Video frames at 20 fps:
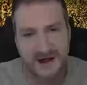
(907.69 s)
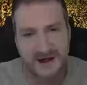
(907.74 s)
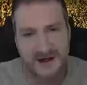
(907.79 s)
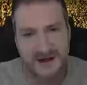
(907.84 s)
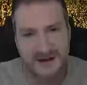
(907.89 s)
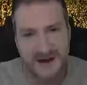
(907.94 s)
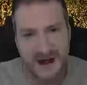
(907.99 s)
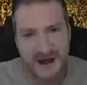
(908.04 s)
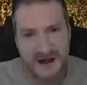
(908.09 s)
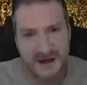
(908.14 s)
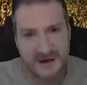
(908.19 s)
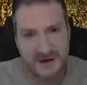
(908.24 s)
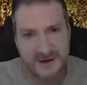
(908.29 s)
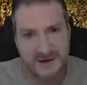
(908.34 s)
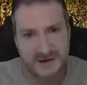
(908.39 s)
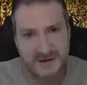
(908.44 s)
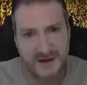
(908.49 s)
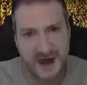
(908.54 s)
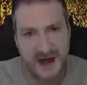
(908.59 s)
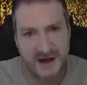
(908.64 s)
that can take
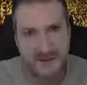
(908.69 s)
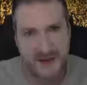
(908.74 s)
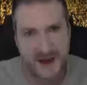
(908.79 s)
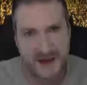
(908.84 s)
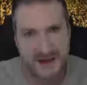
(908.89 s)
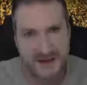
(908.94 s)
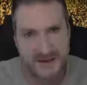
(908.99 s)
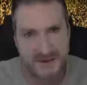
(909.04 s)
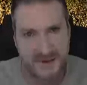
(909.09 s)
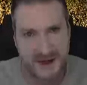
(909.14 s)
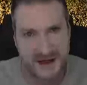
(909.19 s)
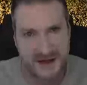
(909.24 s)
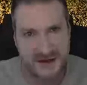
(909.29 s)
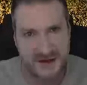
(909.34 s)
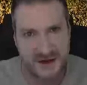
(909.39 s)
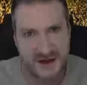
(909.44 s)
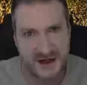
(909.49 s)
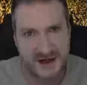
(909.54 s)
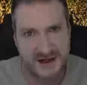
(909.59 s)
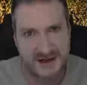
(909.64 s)
your animated
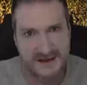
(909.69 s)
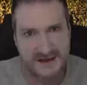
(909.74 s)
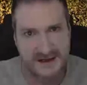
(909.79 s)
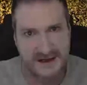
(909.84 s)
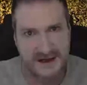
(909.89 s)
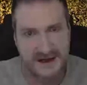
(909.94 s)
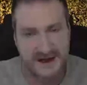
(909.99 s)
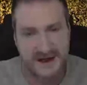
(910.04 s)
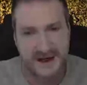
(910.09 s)
speed trees,